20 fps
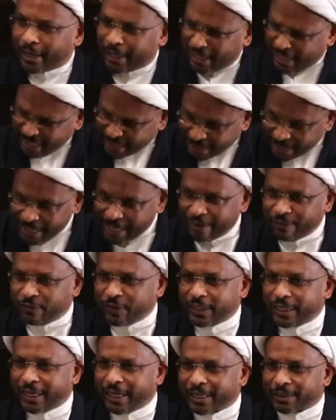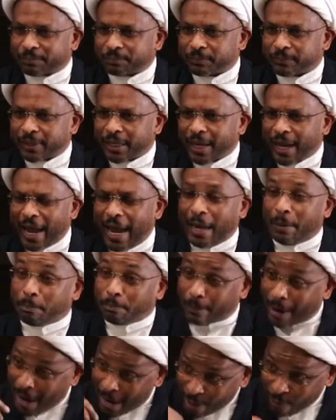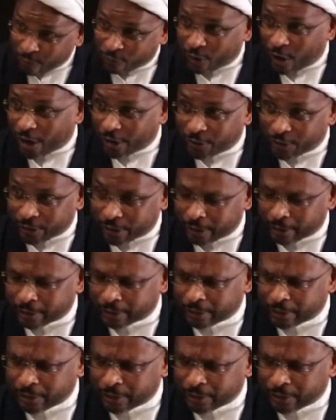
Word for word: in an evening, and my father,